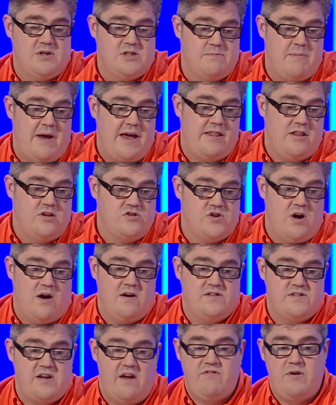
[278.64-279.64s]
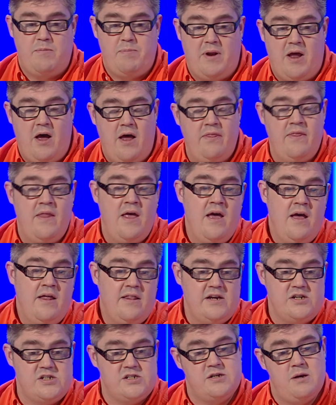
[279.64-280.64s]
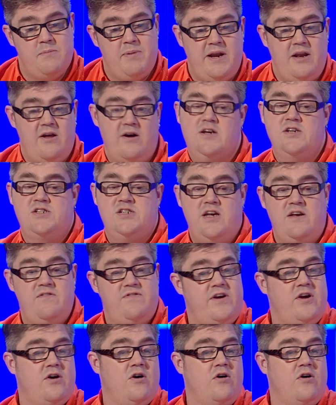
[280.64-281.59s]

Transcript: as a man that drives heavy plant, that's a bit like a CV